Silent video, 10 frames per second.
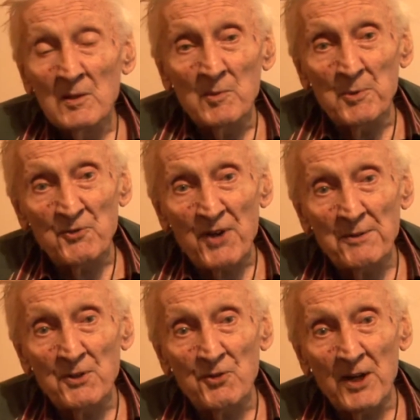But we trained
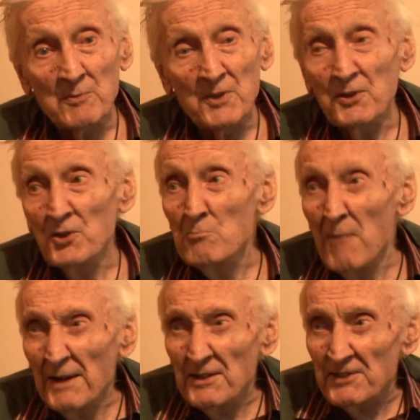with the new
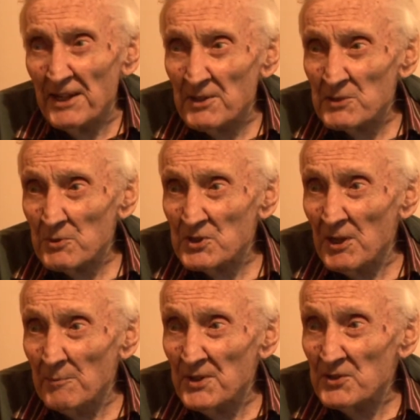mine detectors which
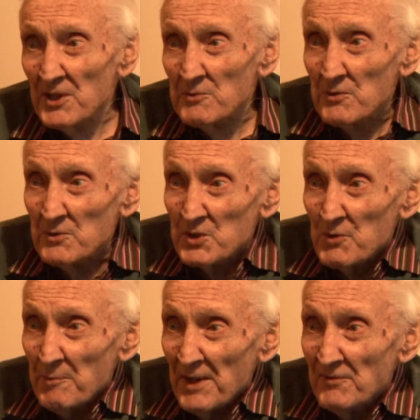come, these things, which could
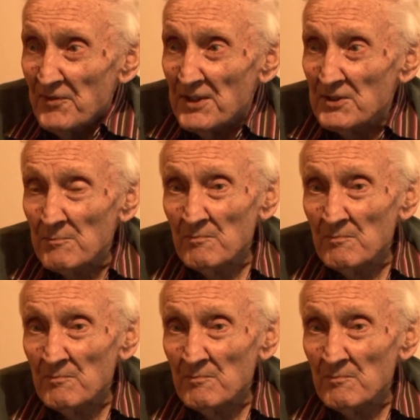sweep 8 feet.